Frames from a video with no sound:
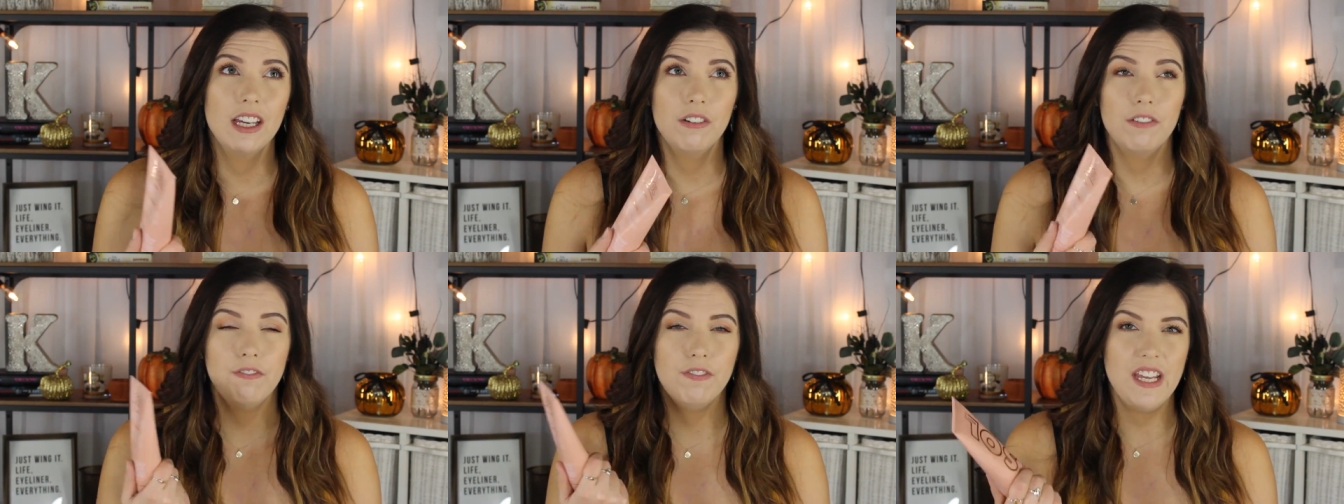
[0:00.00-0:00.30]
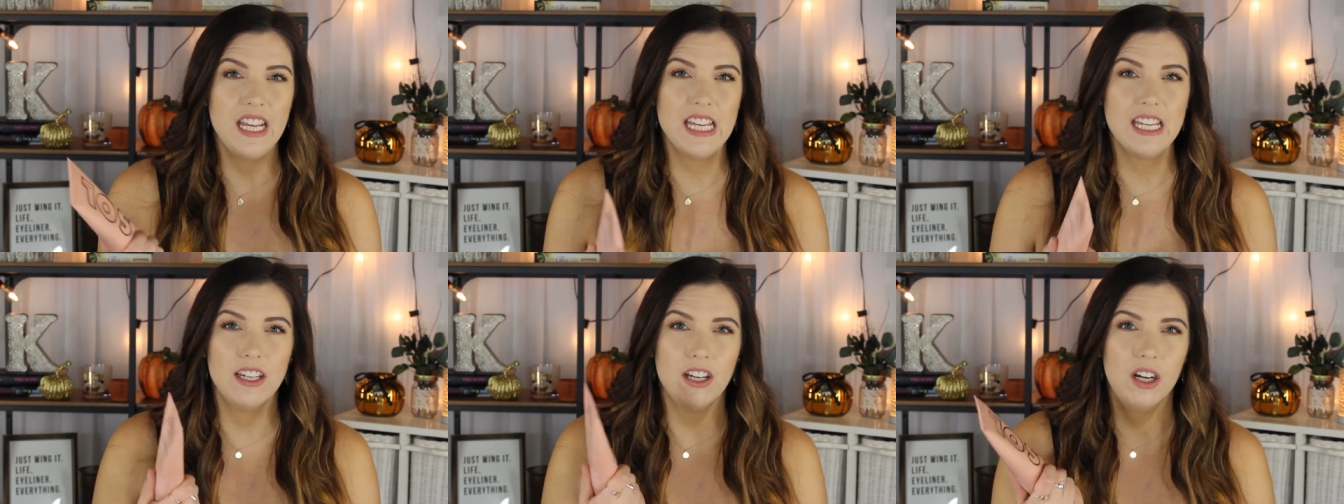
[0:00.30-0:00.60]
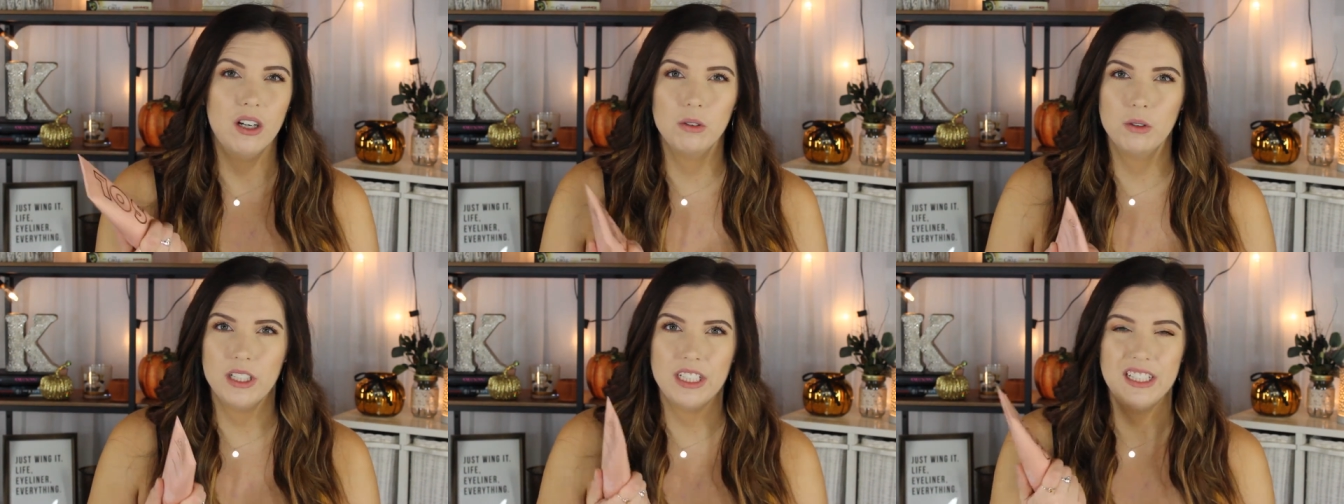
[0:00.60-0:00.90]
fake
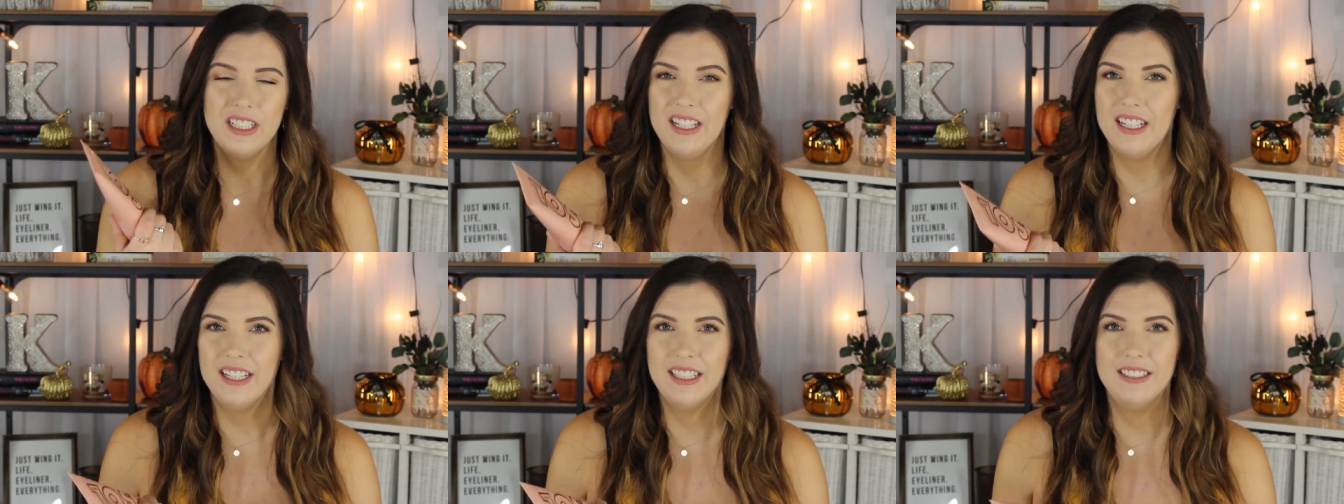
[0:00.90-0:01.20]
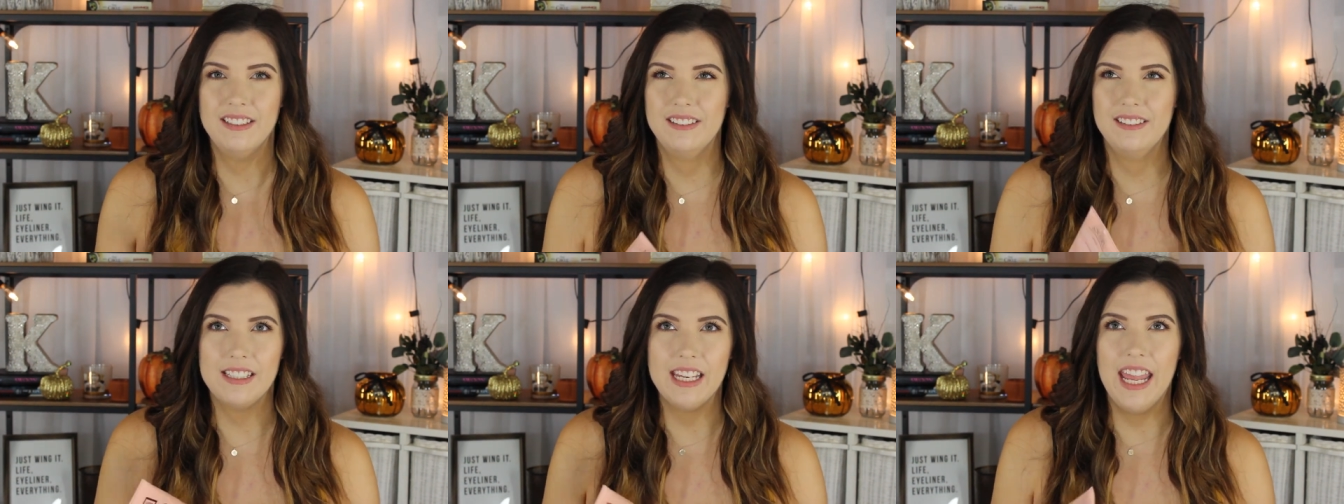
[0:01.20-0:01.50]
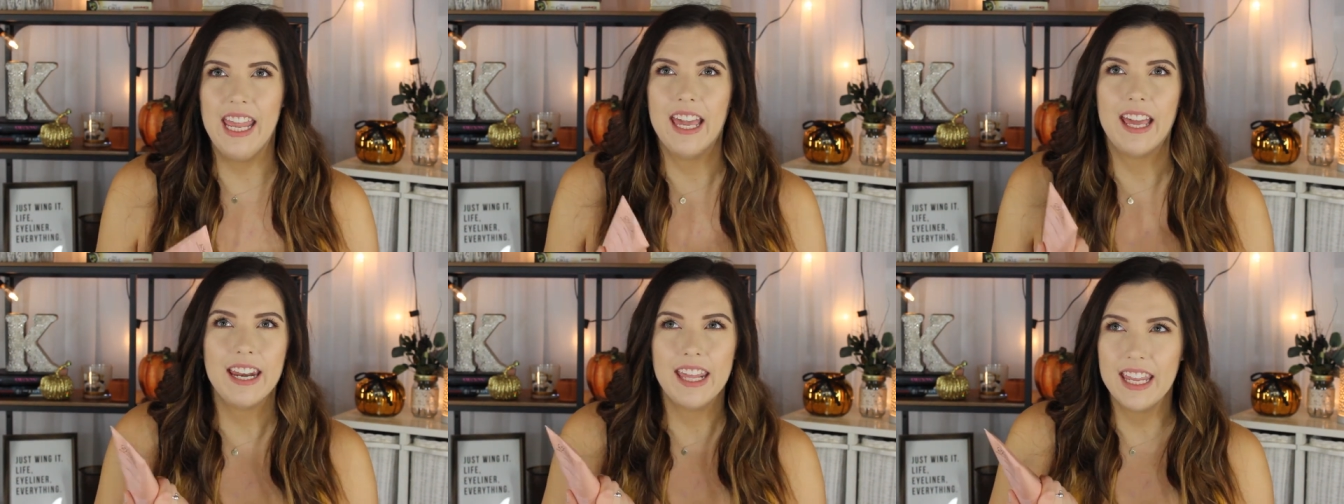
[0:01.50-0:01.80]
coconut
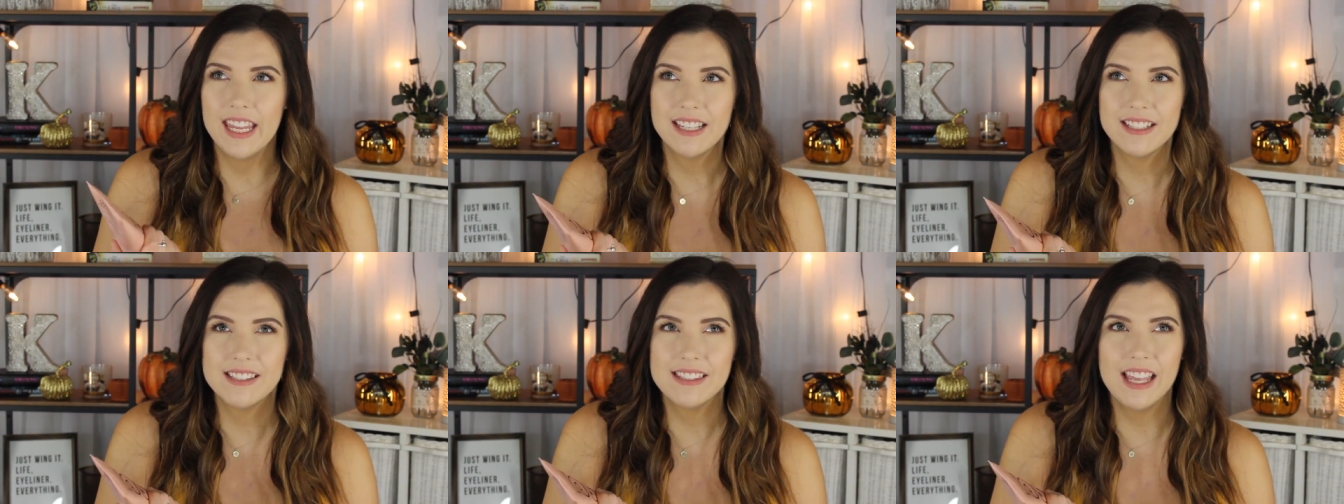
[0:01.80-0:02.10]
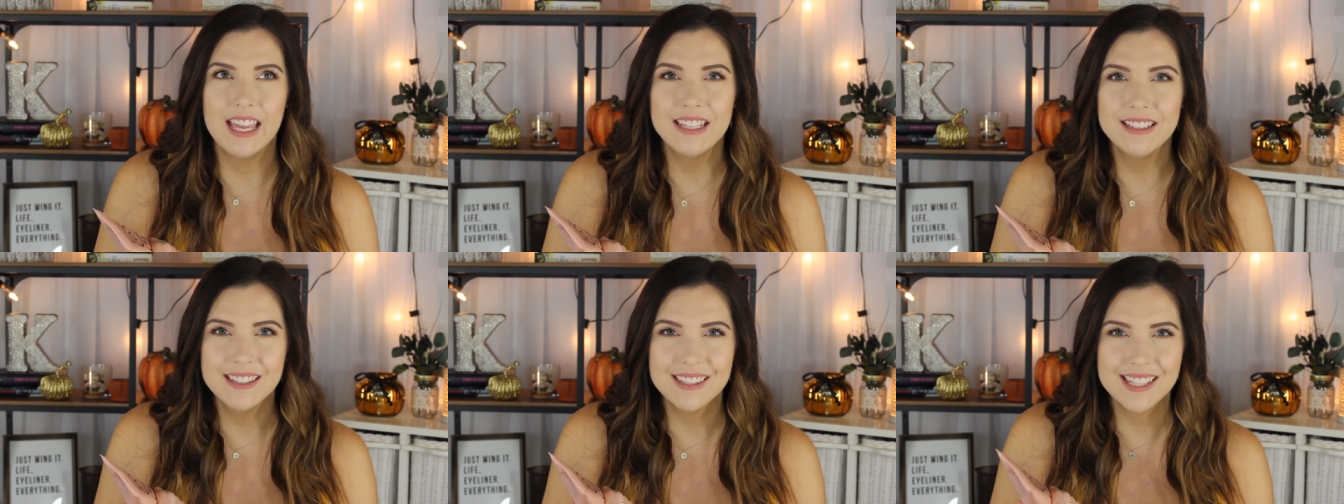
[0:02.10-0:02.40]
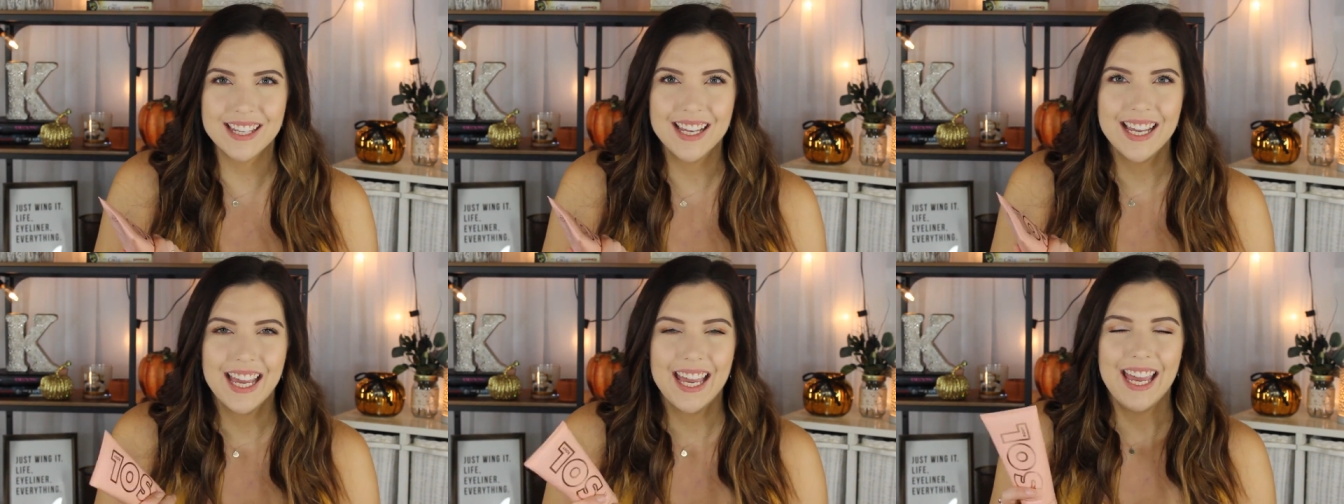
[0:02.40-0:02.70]
tanning
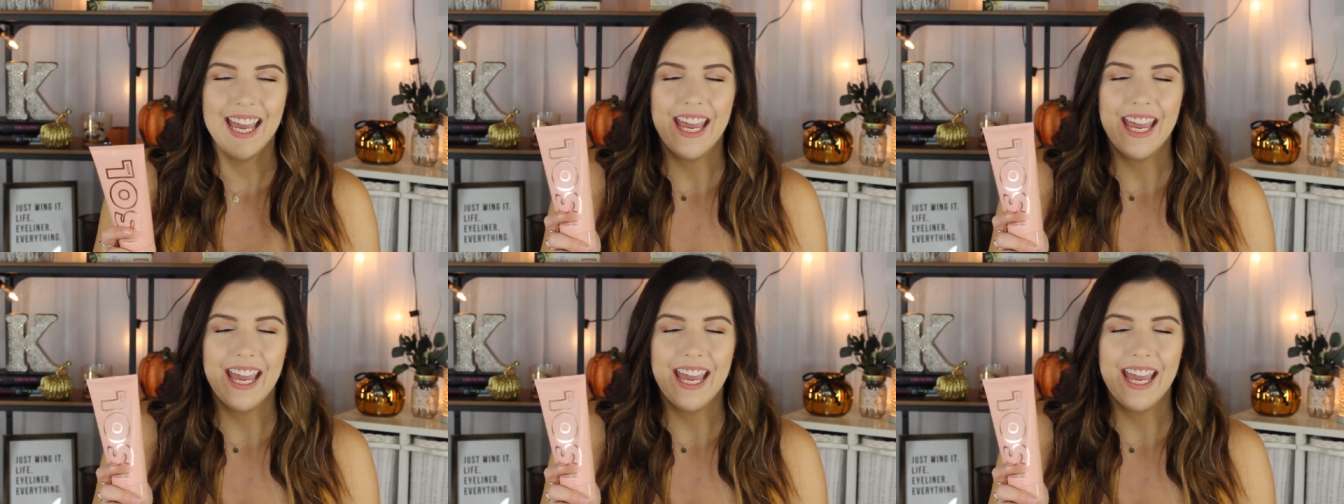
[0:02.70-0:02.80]
scent.